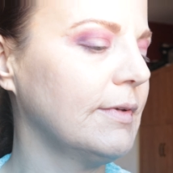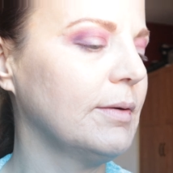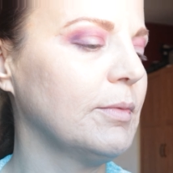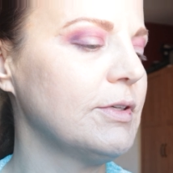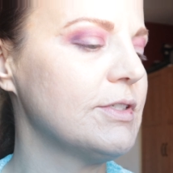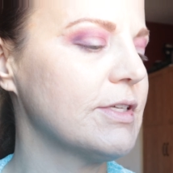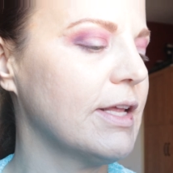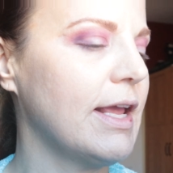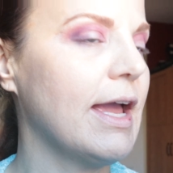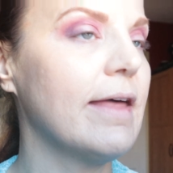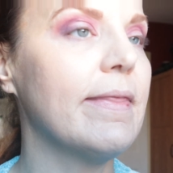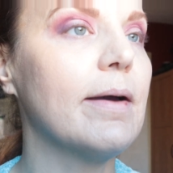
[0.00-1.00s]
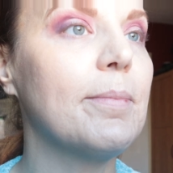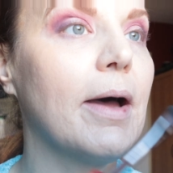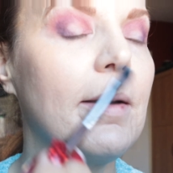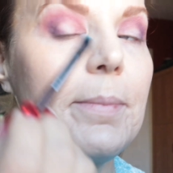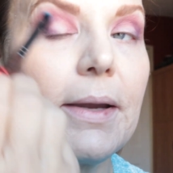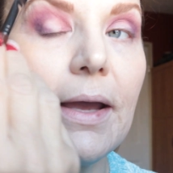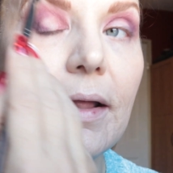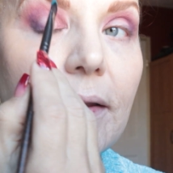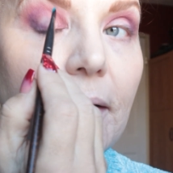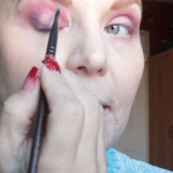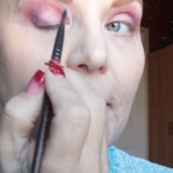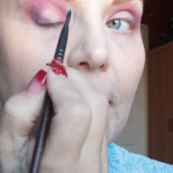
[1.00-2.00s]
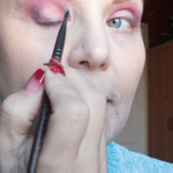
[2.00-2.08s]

And we're just gonna add that pop of color.